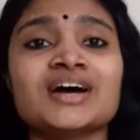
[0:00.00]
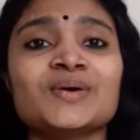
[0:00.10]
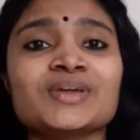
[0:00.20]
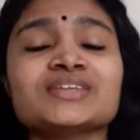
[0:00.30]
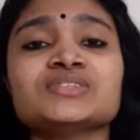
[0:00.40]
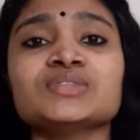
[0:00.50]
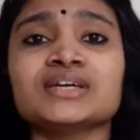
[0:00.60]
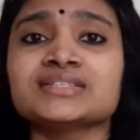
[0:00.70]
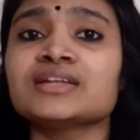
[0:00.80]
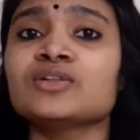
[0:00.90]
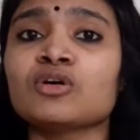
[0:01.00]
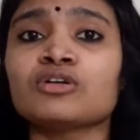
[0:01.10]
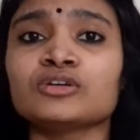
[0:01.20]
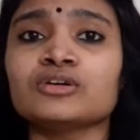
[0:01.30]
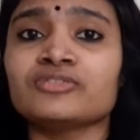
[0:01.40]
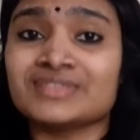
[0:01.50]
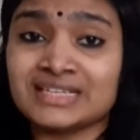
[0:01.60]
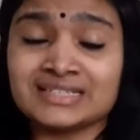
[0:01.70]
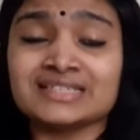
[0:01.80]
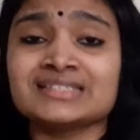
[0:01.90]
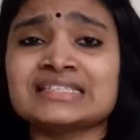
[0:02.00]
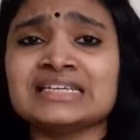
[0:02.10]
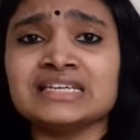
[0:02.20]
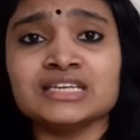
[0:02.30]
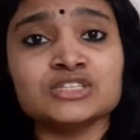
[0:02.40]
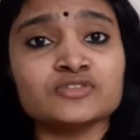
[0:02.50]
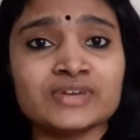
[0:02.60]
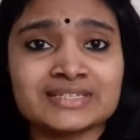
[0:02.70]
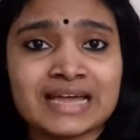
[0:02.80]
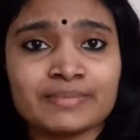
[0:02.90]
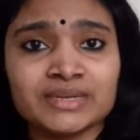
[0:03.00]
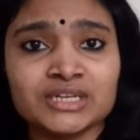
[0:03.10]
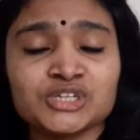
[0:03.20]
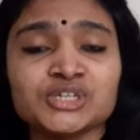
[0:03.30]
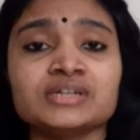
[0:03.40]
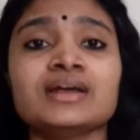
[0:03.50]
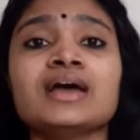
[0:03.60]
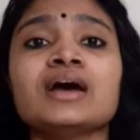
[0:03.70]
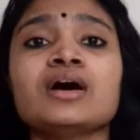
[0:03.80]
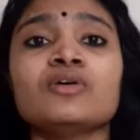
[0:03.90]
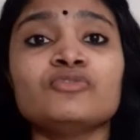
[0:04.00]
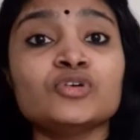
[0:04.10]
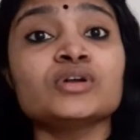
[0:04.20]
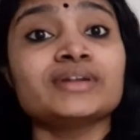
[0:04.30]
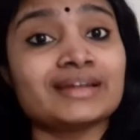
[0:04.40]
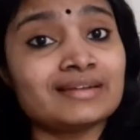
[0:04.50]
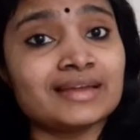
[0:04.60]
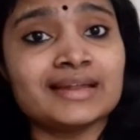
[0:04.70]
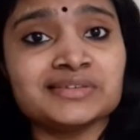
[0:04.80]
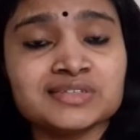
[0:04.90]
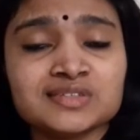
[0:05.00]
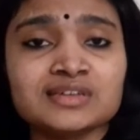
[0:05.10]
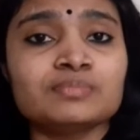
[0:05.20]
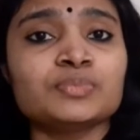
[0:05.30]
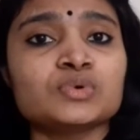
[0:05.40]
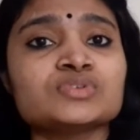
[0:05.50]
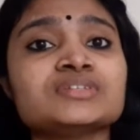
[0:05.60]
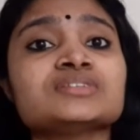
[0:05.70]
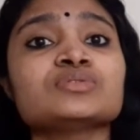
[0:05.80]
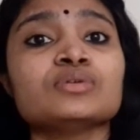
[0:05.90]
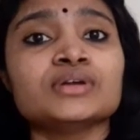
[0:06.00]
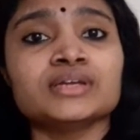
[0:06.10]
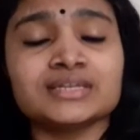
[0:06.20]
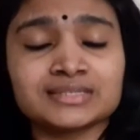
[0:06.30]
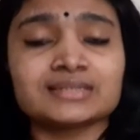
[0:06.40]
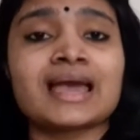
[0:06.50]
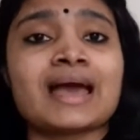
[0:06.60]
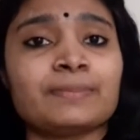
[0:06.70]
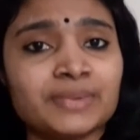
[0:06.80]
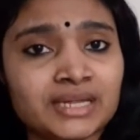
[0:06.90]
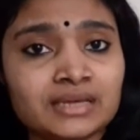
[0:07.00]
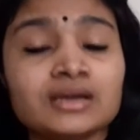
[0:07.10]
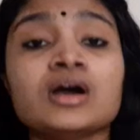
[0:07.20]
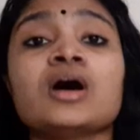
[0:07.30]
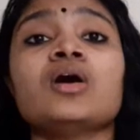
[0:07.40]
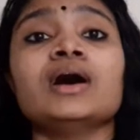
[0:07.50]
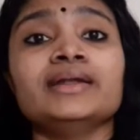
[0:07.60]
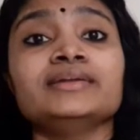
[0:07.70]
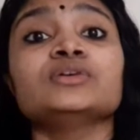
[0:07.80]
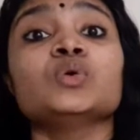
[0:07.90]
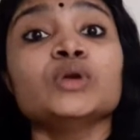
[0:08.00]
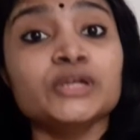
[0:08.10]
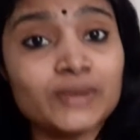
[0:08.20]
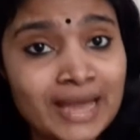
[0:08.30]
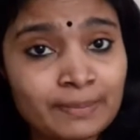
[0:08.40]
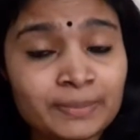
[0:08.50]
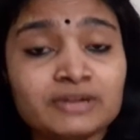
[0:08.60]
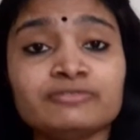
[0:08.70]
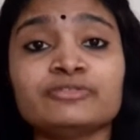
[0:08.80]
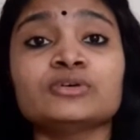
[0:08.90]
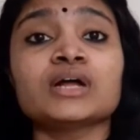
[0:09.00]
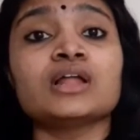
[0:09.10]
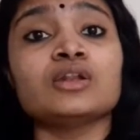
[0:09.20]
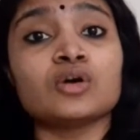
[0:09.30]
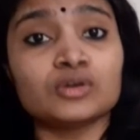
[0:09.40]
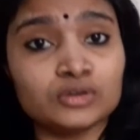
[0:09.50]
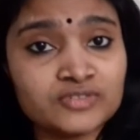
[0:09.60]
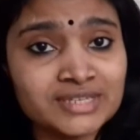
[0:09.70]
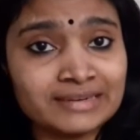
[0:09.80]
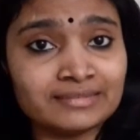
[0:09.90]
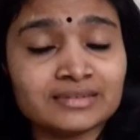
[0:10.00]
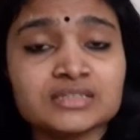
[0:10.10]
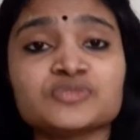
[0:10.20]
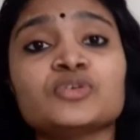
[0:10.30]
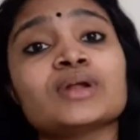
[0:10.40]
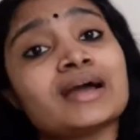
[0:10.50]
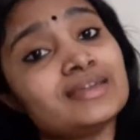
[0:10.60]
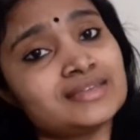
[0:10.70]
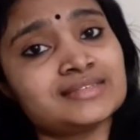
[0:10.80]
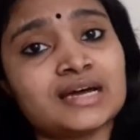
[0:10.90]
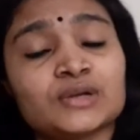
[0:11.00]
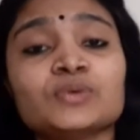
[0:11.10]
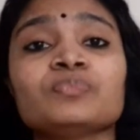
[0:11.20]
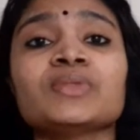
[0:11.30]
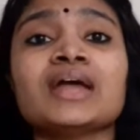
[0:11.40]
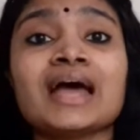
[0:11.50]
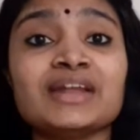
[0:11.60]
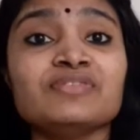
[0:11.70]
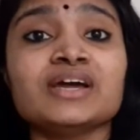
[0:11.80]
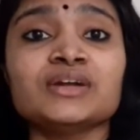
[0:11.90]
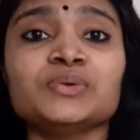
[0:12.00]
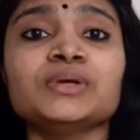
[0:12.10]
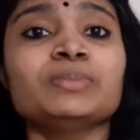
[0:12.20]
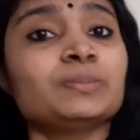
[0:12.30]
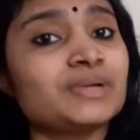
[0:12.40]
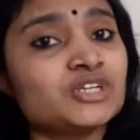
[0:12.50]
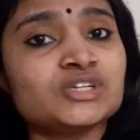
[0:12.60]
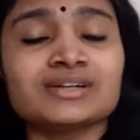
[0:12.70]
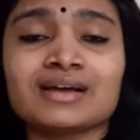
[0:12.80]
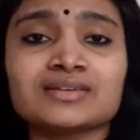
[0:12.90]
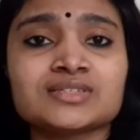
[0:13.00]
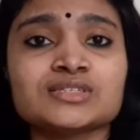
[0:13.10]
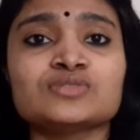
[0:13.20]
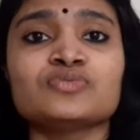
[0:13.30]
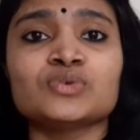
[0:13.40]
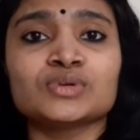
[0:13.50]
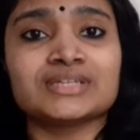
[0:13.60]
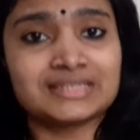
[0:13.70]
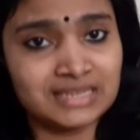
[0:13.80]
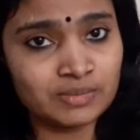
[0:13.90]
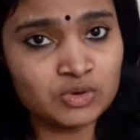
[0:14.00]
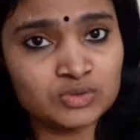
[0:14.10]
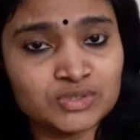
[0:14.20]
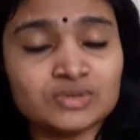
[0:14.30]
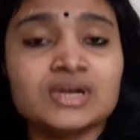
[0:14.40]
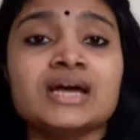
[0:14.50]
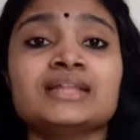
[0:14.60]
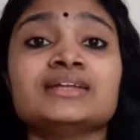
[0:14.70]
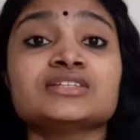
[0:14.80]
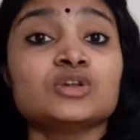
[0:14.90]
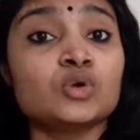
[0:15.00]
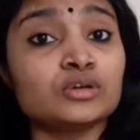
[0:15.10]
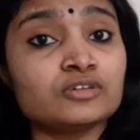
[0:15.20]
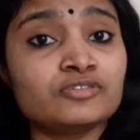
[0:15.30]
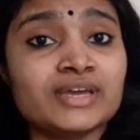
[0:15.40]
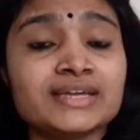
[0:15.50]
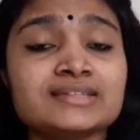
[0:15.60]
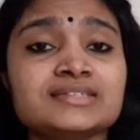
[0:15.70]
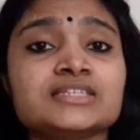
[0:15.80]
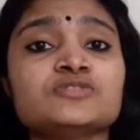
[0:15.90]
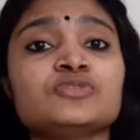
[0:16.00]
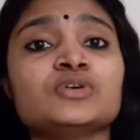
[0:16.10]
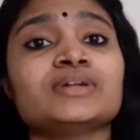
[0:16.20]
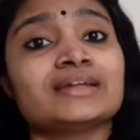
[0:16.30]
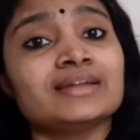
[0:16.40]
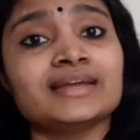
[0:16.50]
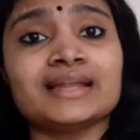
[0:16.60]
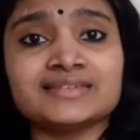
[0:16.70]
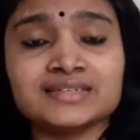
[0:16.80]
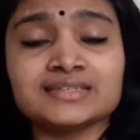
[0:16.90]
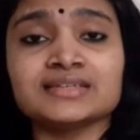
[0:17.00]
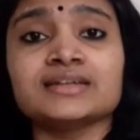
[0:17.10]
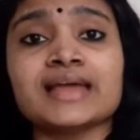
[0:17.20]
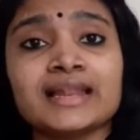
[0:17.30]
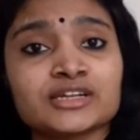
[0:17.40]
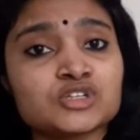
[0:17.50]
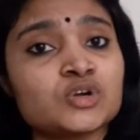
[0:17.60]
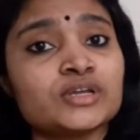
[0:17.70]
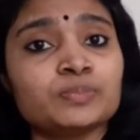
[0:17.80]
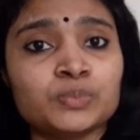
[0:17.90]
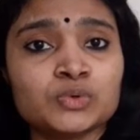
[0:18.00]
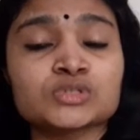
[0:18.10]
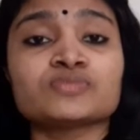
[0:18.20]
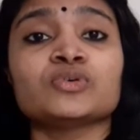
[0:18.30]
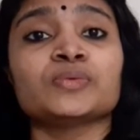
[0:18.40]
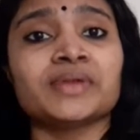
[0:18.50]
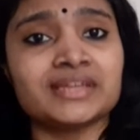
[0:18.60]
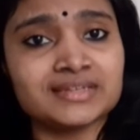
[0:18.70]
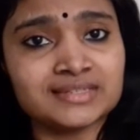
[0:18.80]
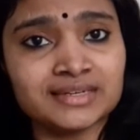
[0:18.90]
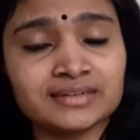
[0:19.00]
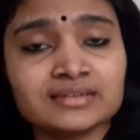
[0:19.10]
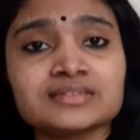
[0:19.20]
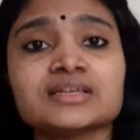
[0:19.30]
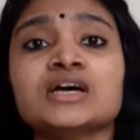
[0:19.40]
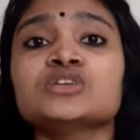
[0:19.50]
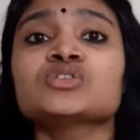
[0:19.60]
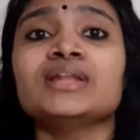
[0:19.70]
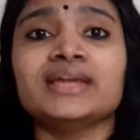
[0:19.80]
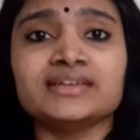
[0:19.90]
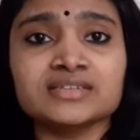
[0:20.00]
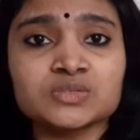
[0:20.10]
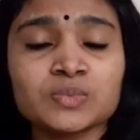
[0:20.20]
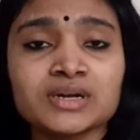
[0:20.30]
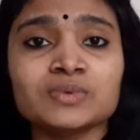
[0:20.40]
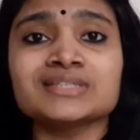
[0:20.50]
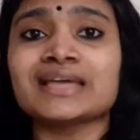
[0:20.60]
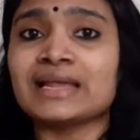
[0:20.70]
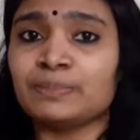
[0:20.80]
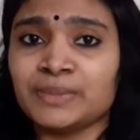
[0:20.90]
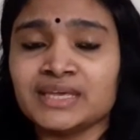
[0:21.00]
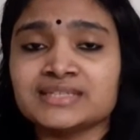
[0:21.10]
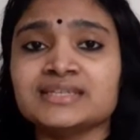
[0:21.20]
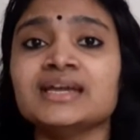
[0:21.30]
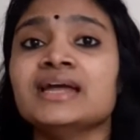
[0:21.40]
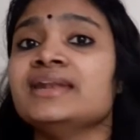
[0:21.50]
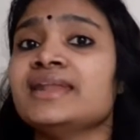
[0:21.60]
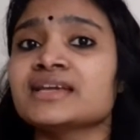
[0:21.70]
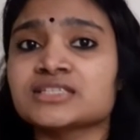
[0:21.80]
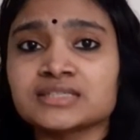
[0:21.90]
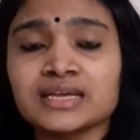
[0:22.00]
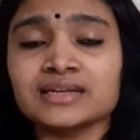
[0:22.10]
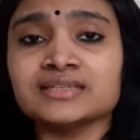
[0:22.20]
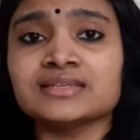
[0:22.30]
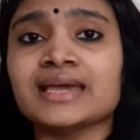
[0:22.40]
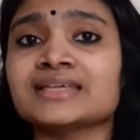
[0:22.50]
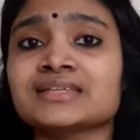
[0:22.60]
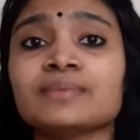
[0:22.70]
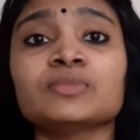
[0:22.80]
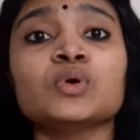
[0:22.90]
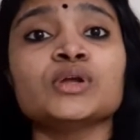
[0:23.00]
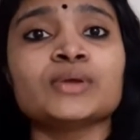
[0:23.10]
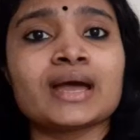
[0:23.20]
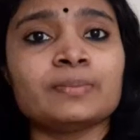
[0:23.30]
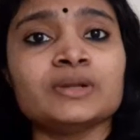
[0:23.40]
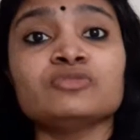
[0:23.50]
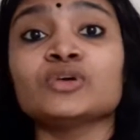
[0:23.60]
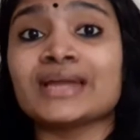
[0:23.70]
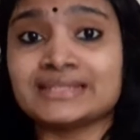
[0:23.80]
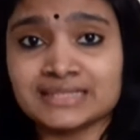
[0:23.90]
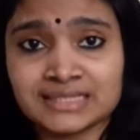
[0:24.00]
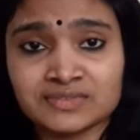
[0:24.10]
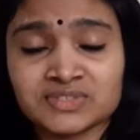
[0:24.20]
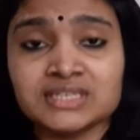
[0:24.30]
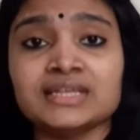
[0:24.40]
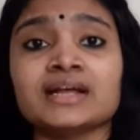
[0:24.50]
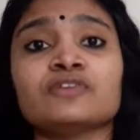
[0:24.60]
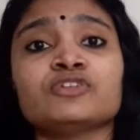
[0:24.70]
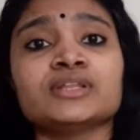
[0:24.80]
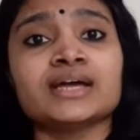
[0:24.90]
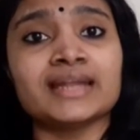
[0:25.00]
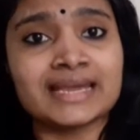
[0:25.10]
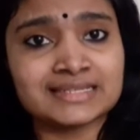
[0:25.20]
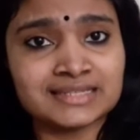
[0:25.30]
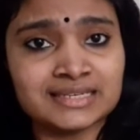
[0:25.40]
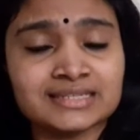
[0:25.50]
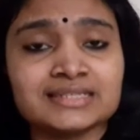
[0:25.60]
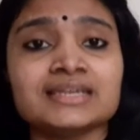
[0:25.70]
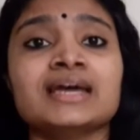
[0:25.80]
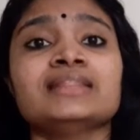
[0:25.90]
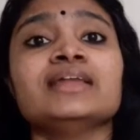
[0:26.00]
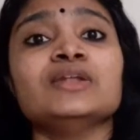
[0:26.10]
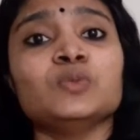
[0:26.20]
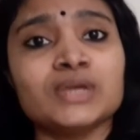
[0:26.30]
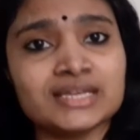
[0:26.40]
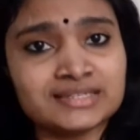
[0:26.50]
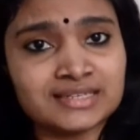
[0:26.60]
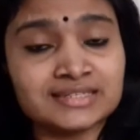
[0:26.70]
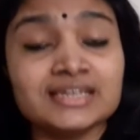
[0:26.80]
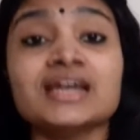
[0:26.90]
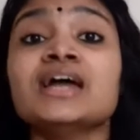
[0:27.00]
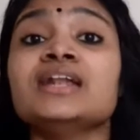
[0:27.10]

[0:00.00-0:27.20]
Okay, so there is a series of examination for technical assistant post is going to happen for a lot of centers for ISRO, and we are doing preparation classes for the same also. There's a lot of vacancies for technical assistant electronic post for various centers. So the latest one was LPSC. Next, there is exam going to happen for HSLC. Then after that, SGSC. Then VSSC.